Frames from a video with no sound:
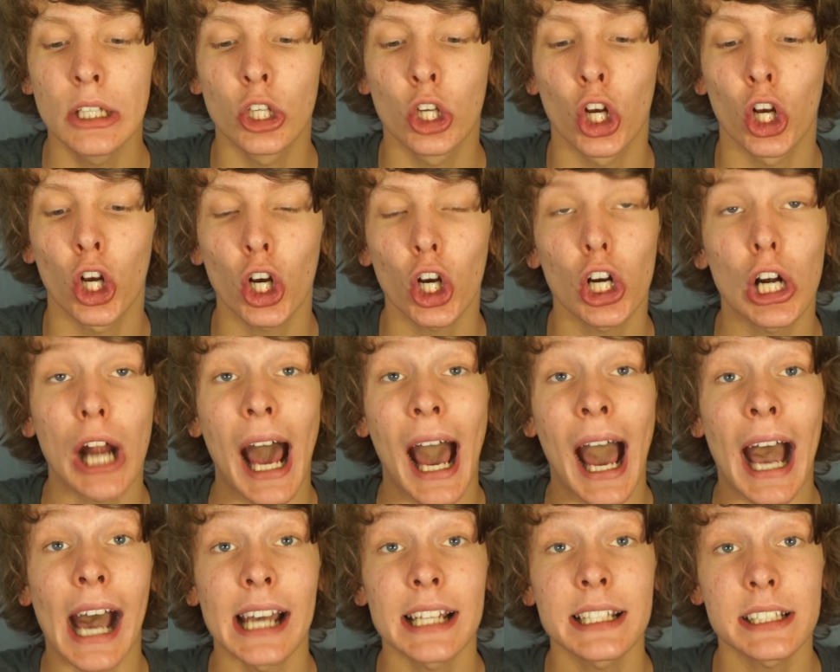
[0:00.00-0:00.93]
Kerr
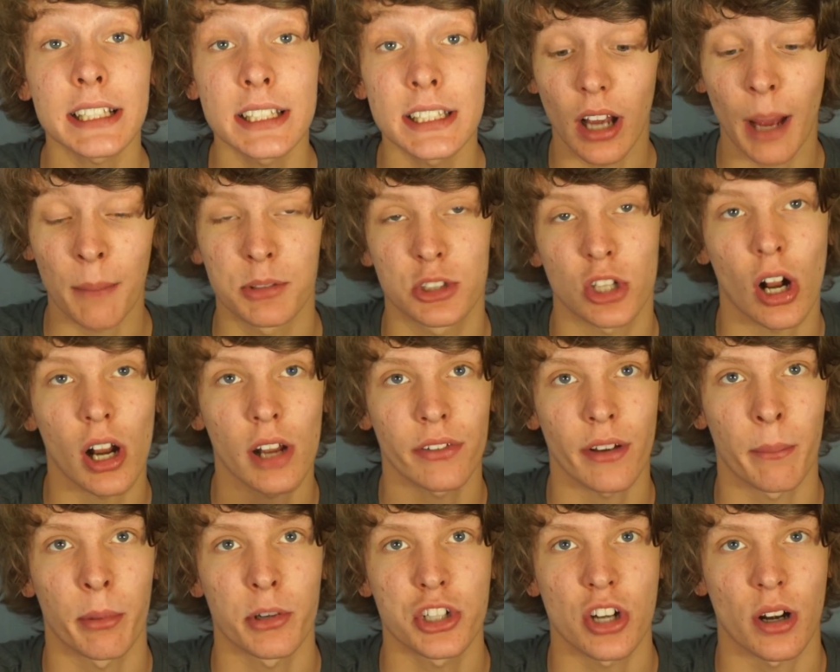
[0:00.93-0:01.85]
asks, I'm sorry if I
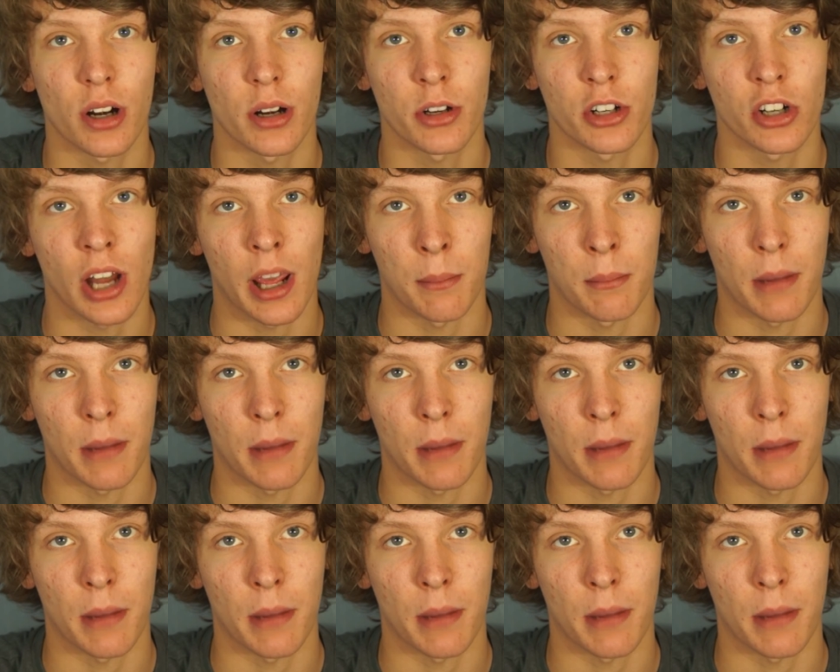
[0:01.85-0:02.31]
butchered your name,